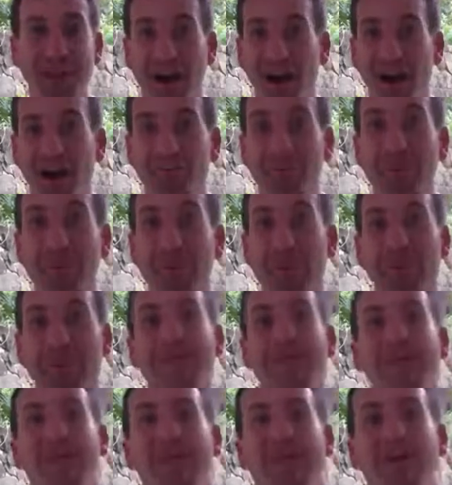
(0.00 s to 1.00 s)

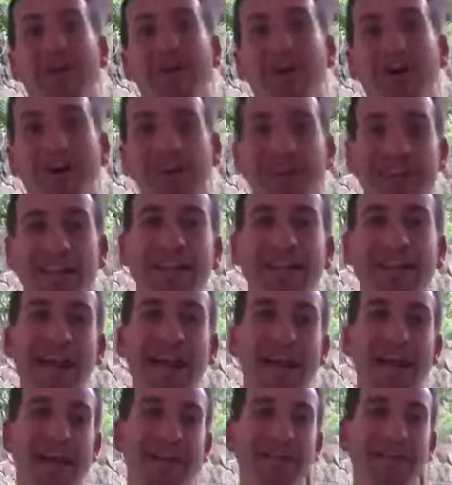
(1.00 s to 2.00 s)
but, you know, a thing that
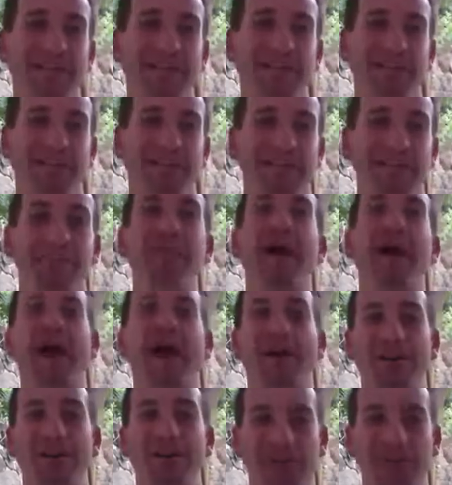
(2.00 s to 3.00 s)
has
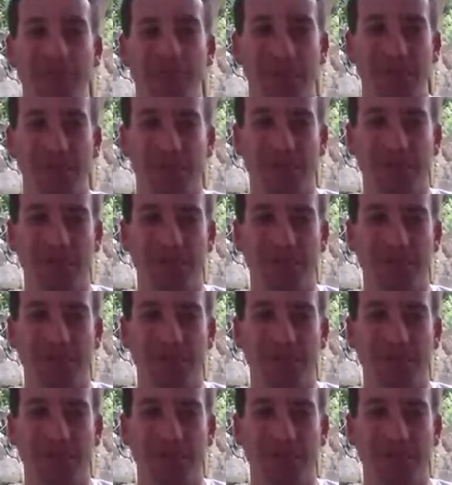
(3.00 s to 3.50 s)
value to it.